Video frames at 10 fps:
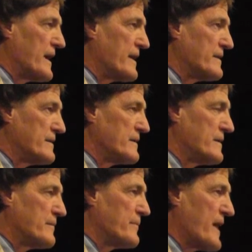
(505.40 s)
And
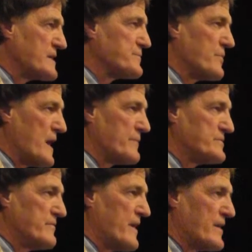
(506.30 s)
that's
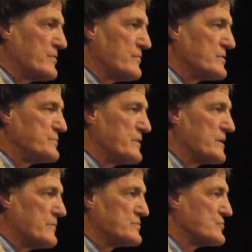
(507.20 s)
perhaps a value that's
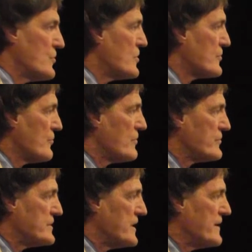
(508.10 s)
become stronger
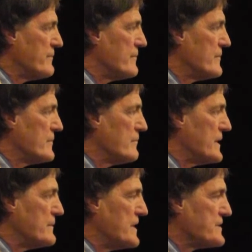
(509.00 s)
over time.
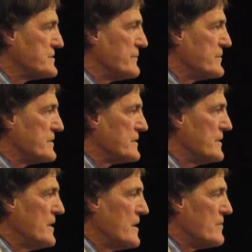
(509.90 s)
Maybe that's something
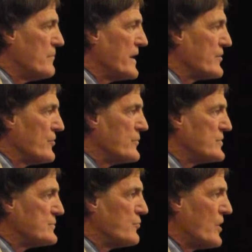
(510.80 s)
that Mike
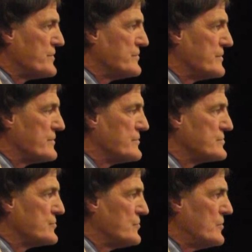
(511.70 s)
Hermes brought to the
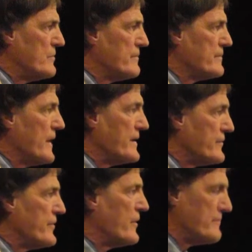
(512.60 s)
school. I
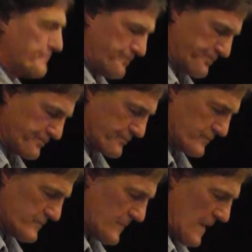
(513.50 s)
don't know.
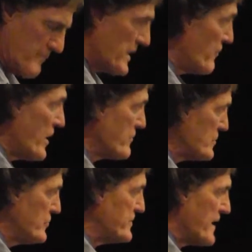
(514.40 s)
But I want to
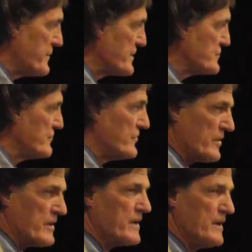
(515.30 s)
include that because it's
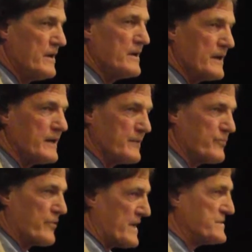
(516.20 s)
very
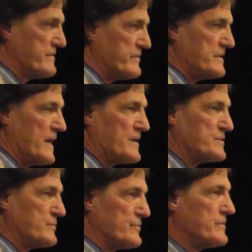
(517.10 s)
impressive and
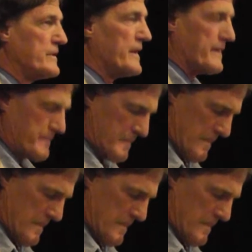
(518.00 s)
tangible today.